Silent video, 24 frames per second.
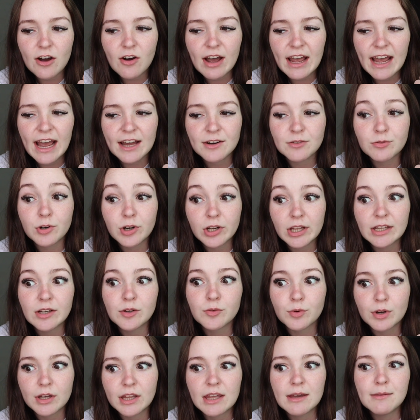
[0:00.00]
how I had really,
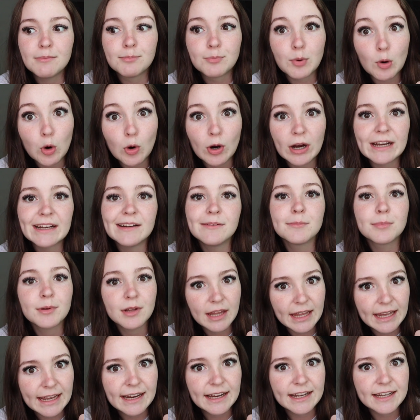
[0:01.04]
really boring
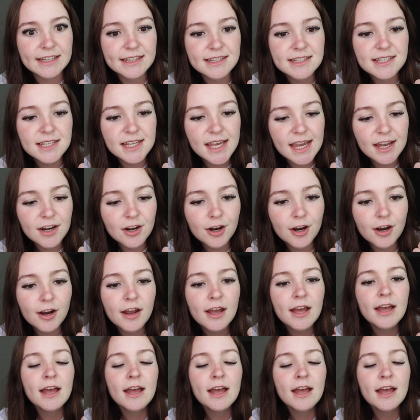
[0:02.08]
plans later,